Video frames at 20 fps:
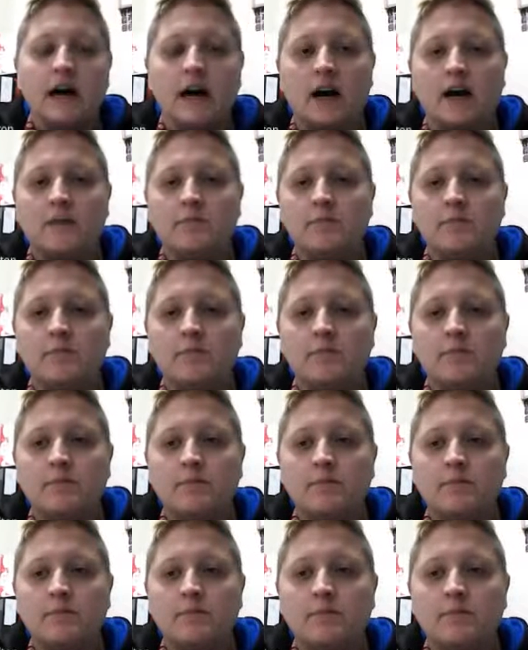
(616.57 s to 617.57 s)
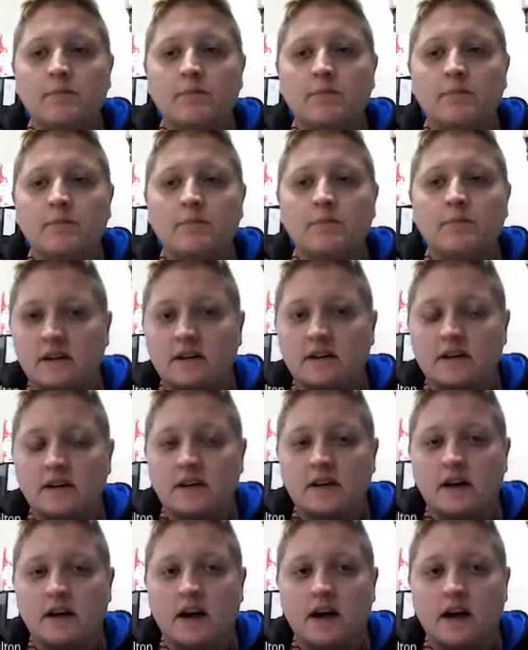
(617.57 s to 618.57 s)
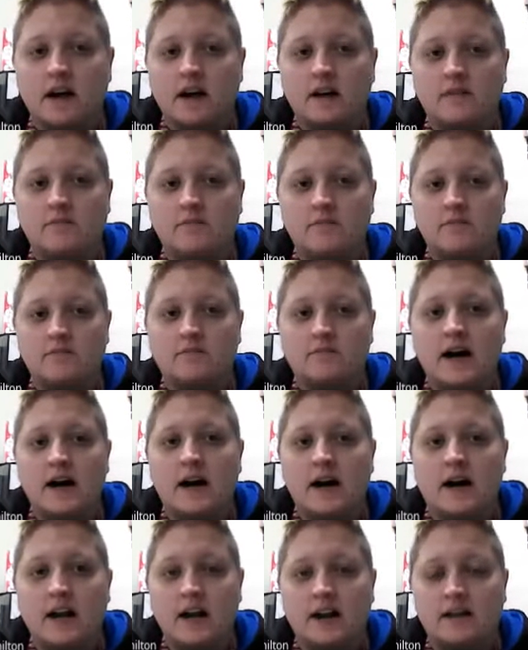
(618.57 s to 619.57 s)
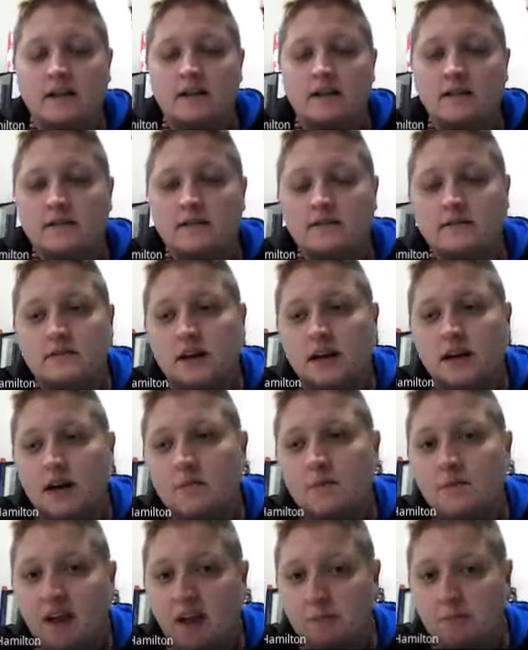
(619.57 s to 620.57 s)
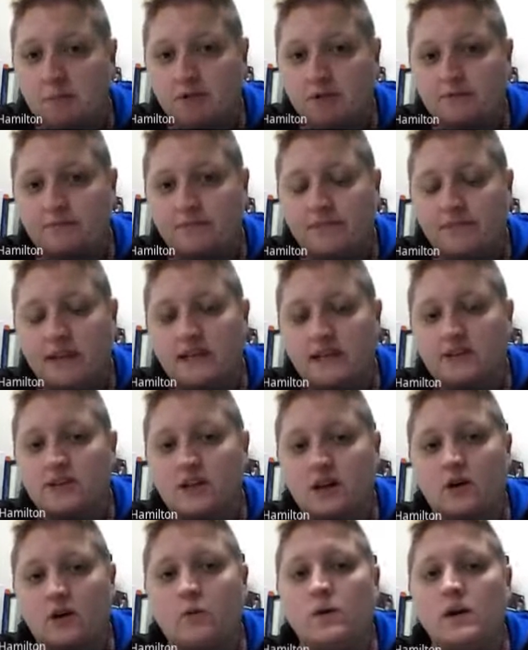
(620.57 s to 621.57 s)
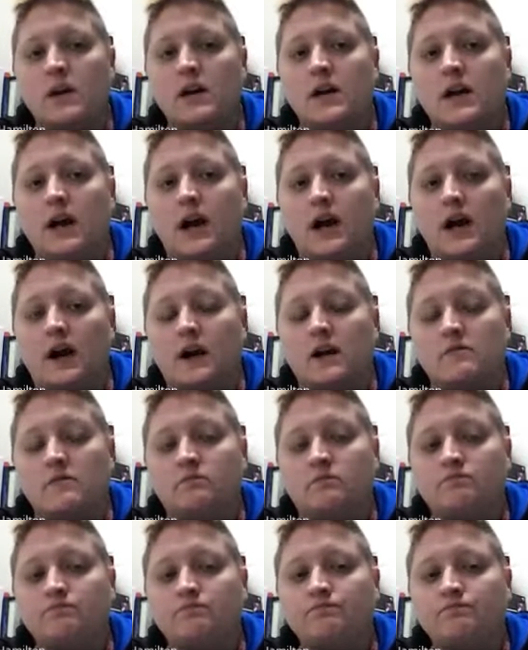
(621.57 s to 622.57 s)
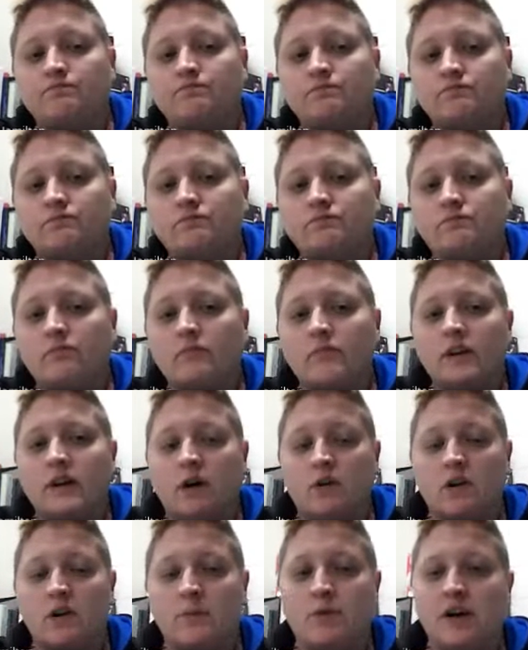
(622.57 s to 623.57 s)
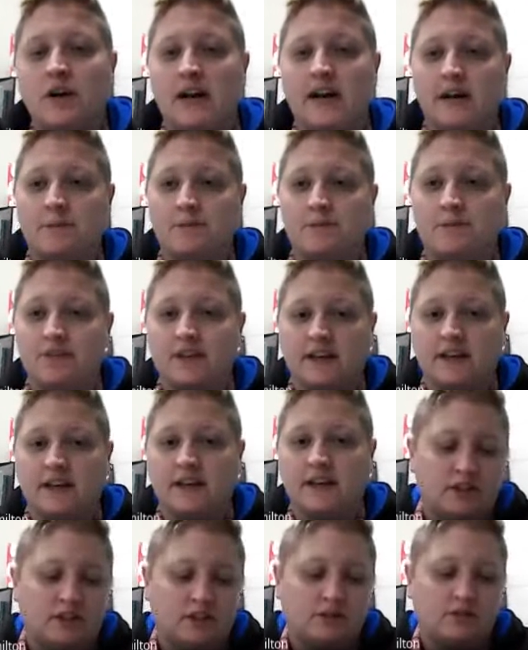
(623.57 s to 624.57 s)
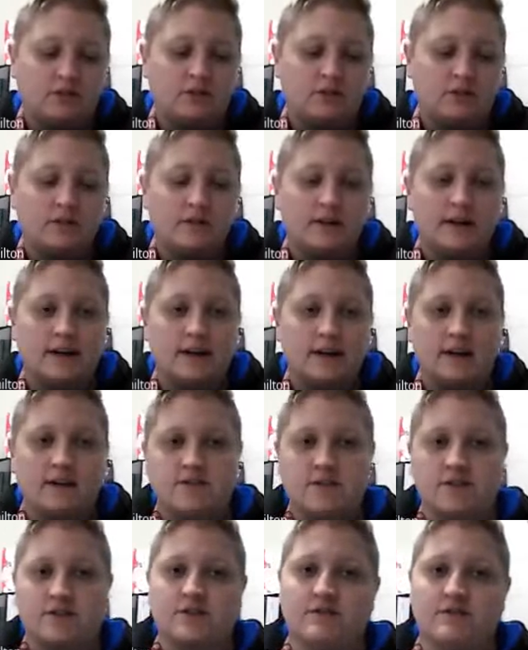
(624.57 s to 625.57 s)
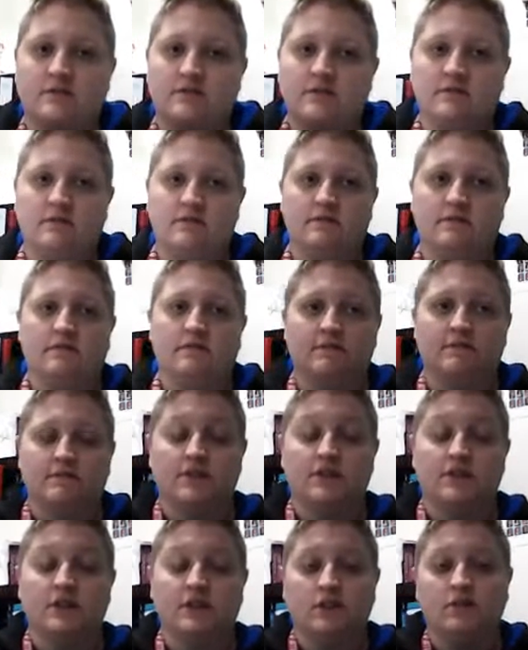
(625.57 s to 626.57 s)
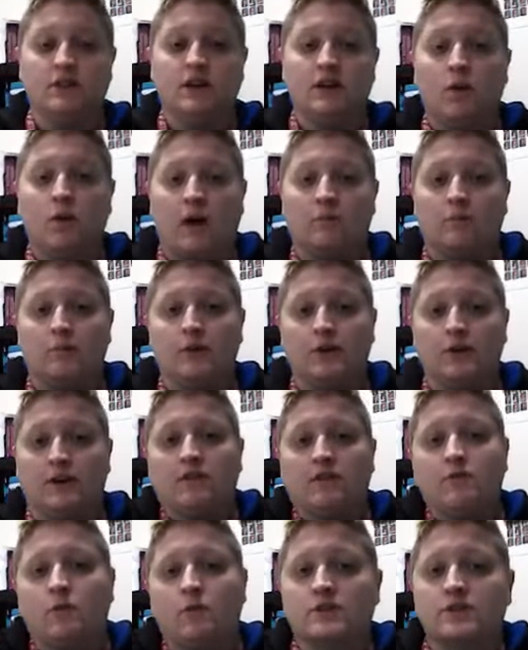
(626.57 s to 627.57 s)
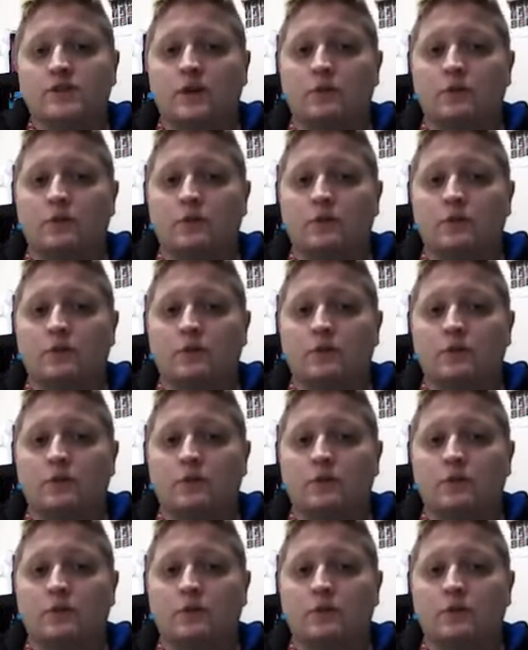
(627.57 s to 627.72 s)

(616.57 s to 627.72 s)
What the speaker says: But you should see my paper. And so I want to point out a couple of things to you, just so that you know what I'm looking for.